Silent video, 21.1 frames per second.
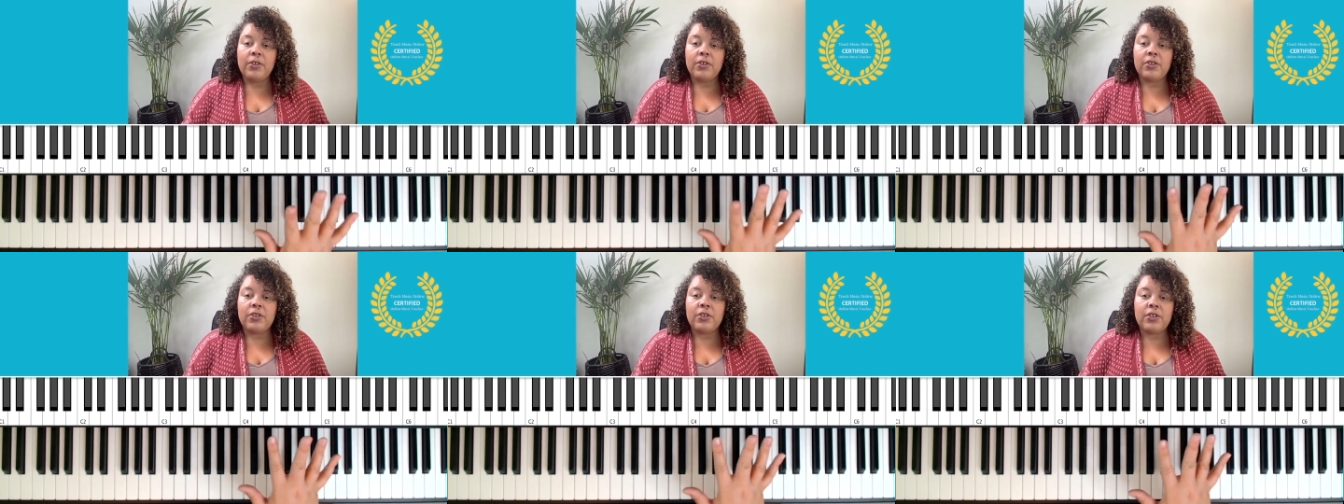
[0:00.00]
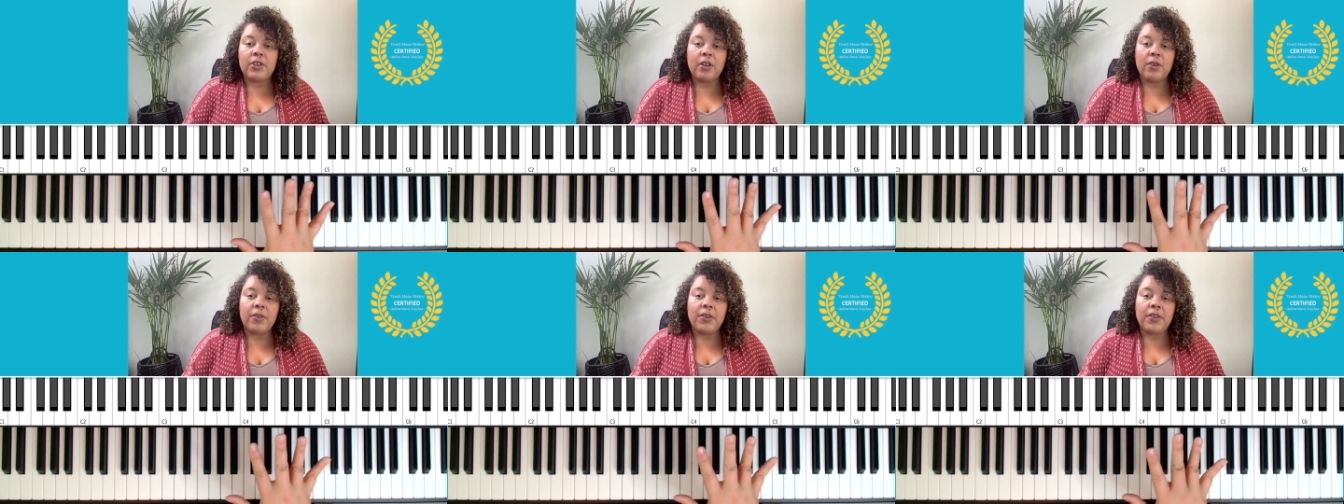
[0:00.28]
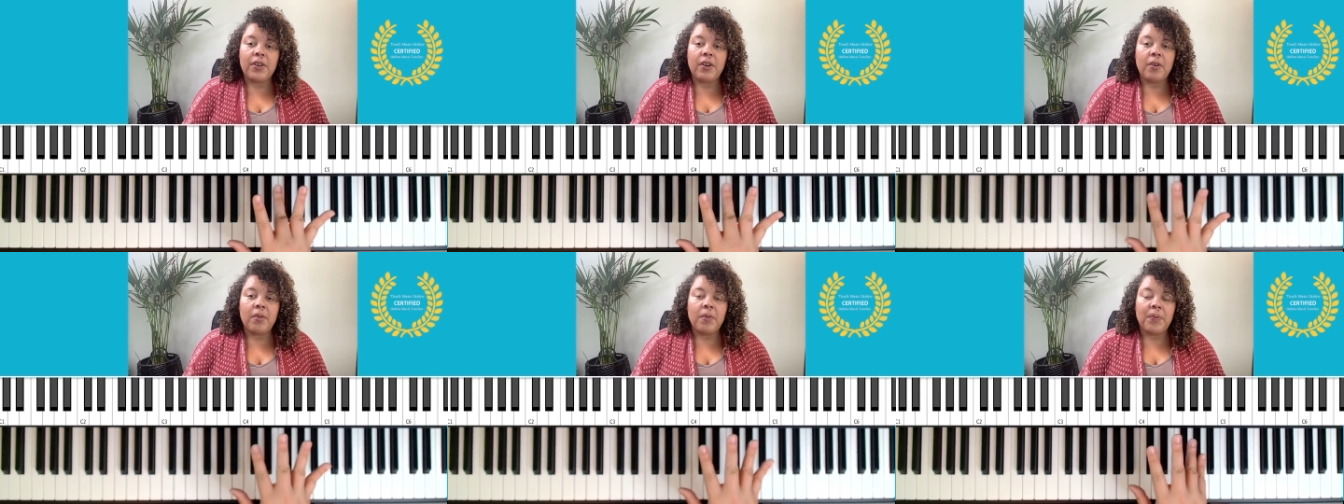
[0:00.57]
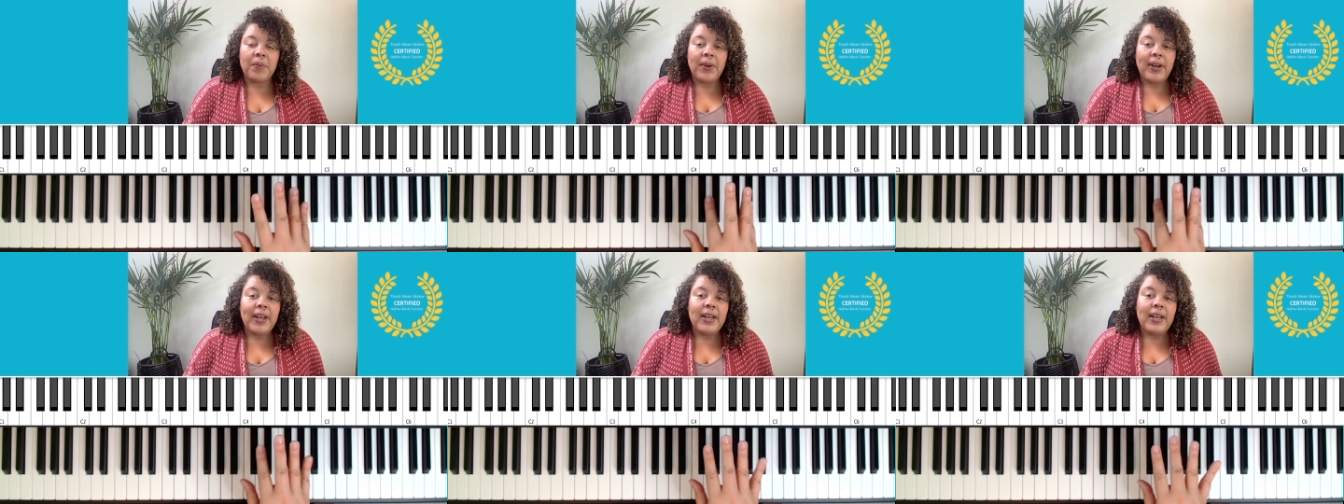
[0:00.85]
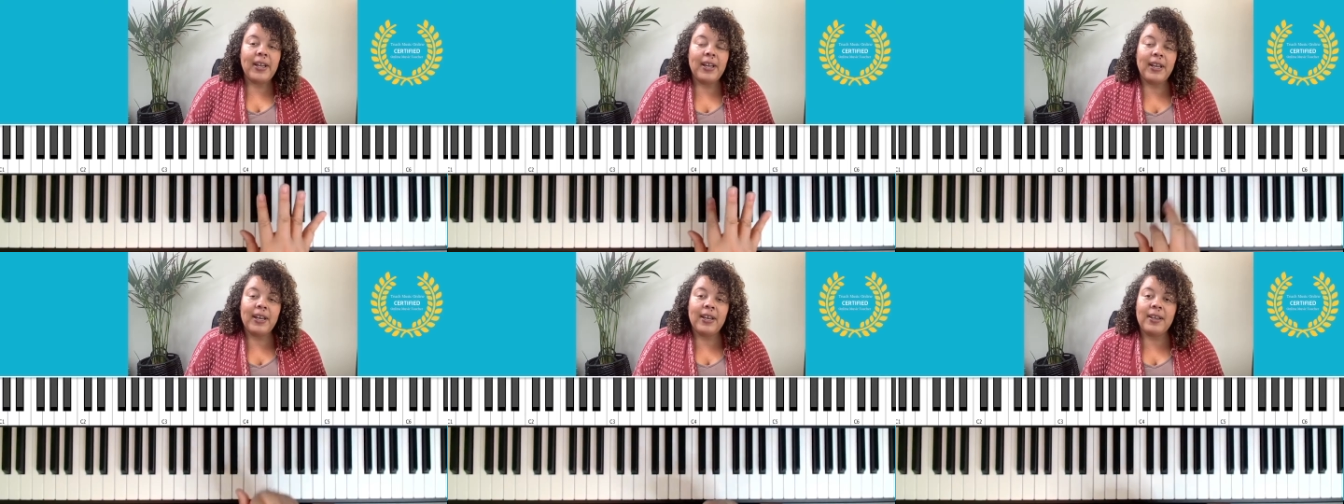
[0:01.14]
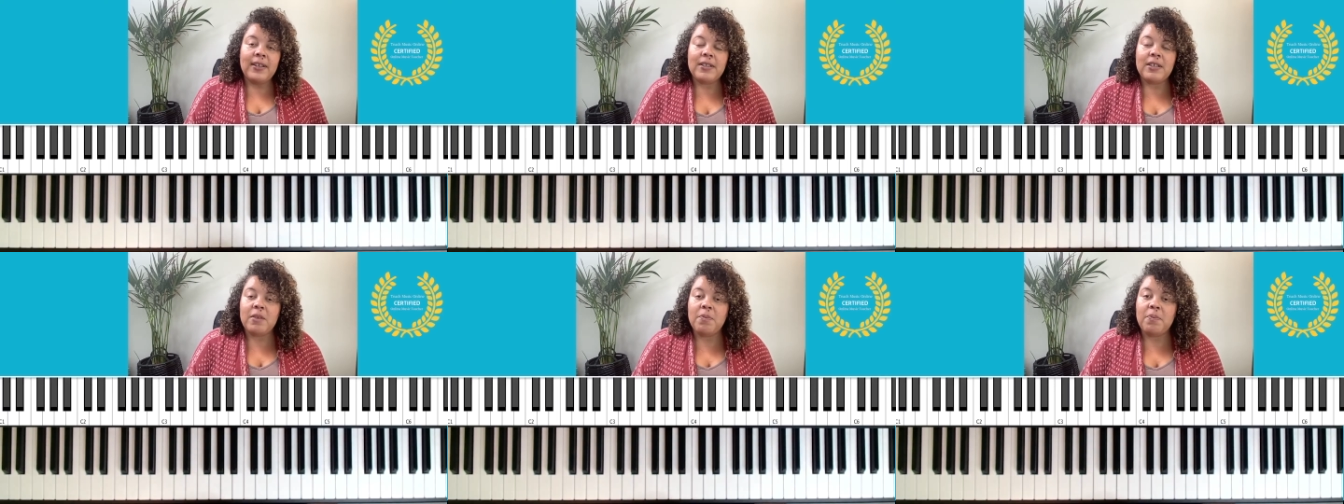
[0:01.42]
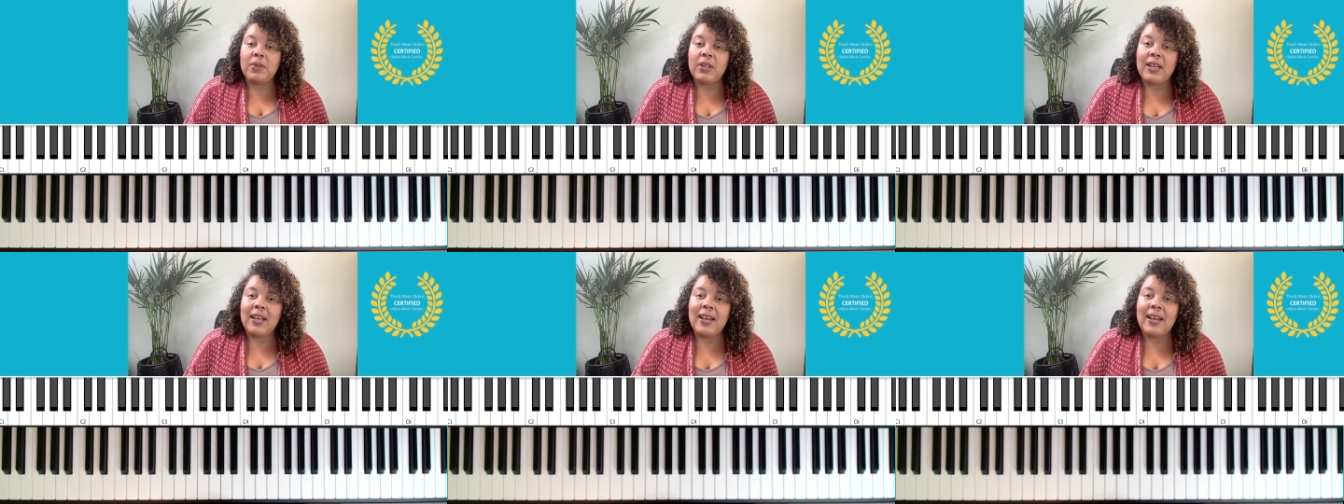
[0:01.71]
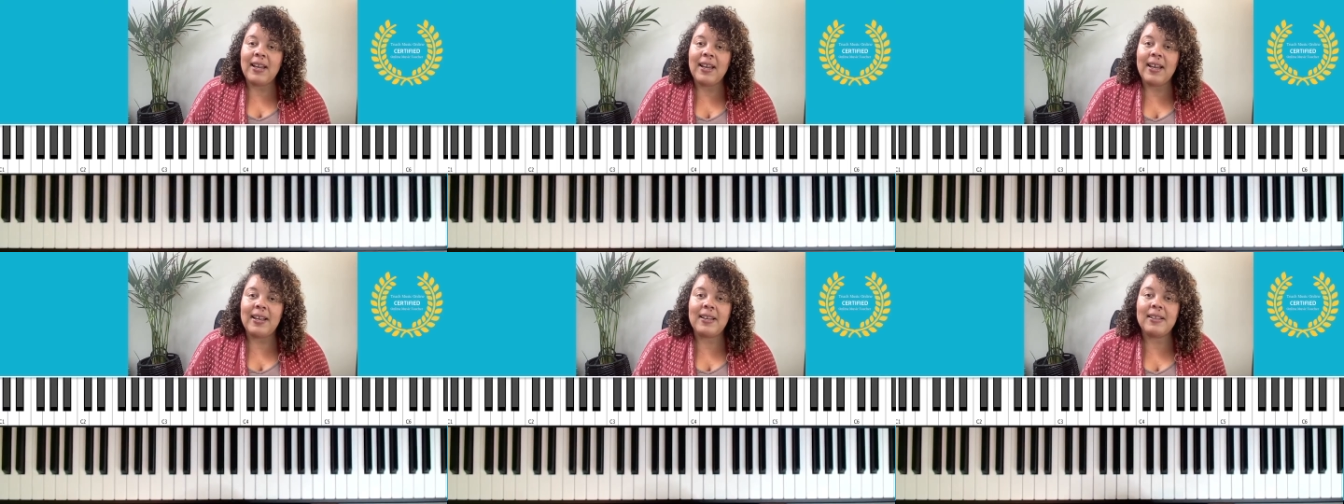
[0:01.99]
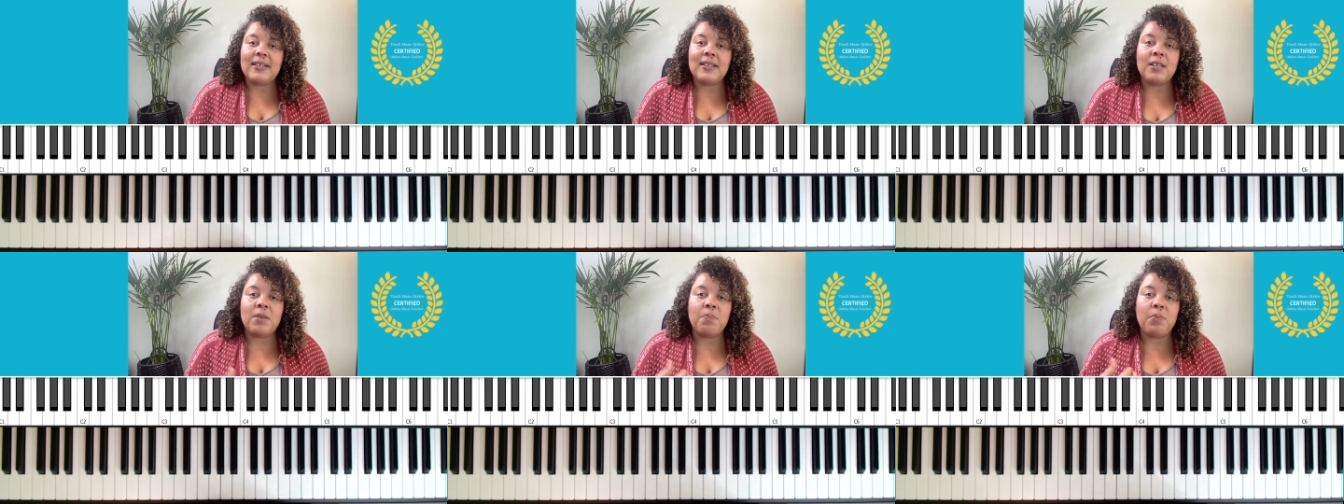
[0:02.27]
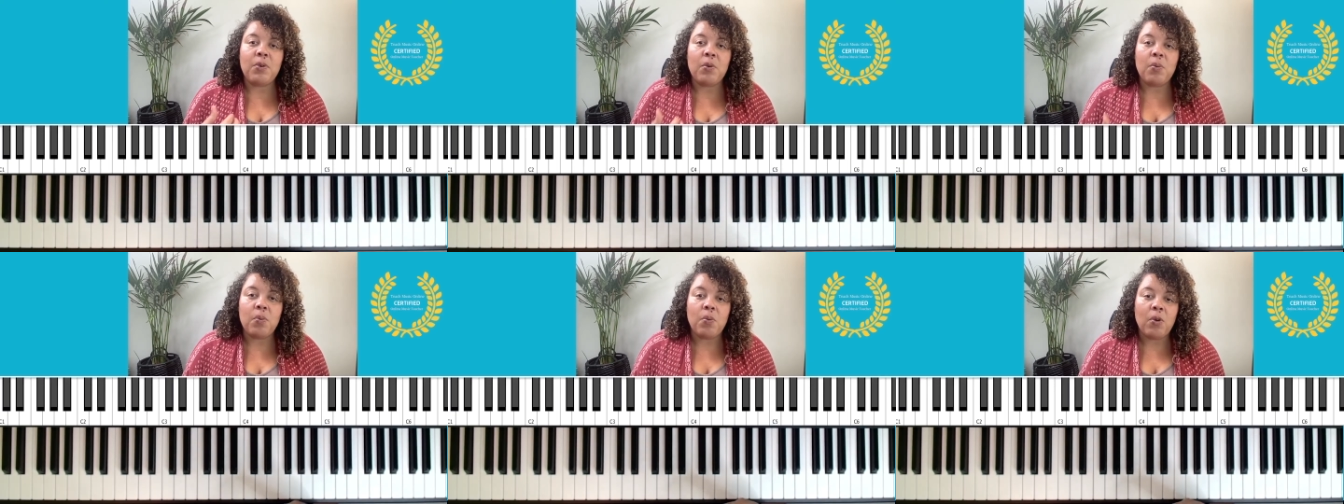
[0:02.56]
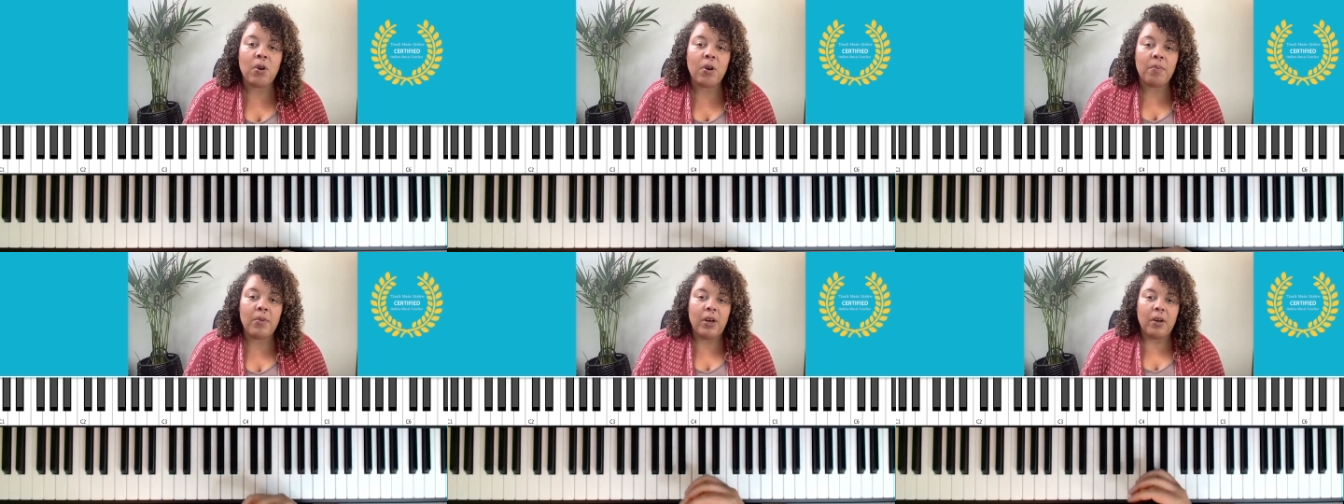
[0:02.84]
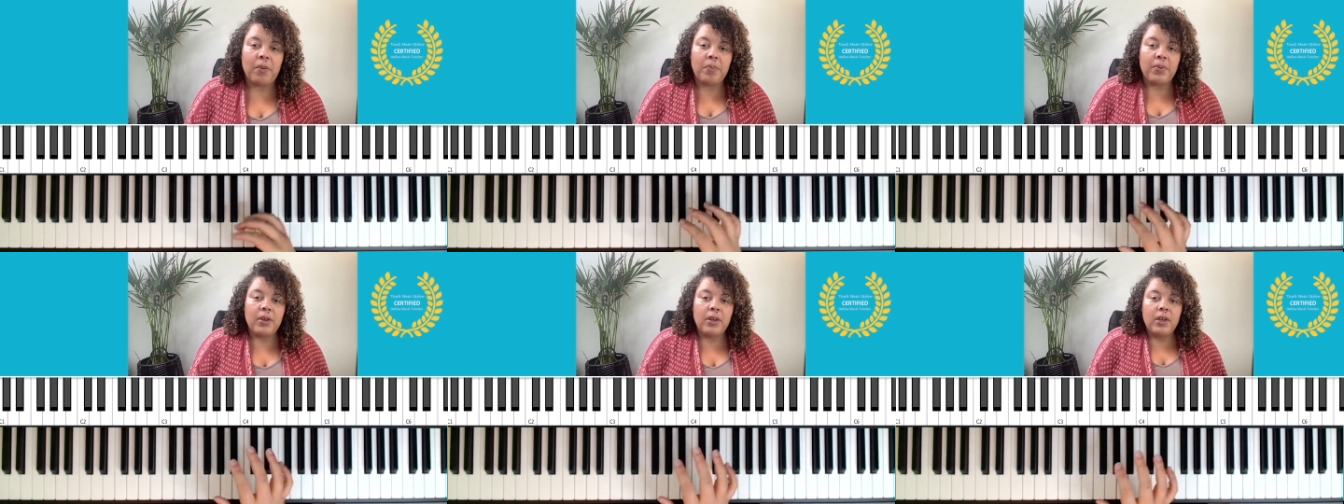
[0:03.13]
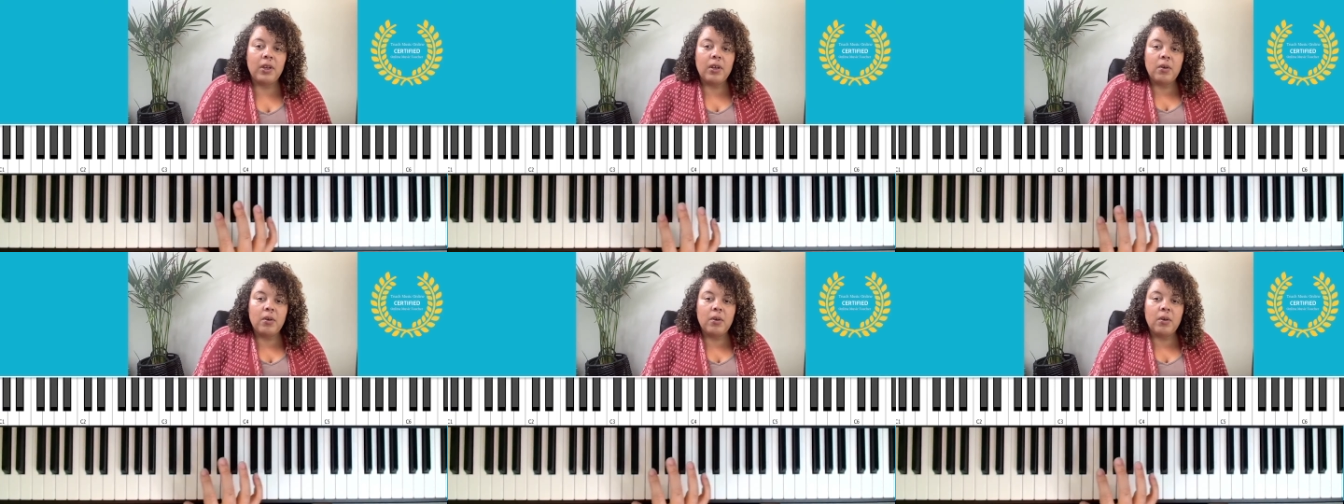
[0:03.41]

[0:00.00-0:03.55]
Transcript: to start with our right hand and play a simple warm-up,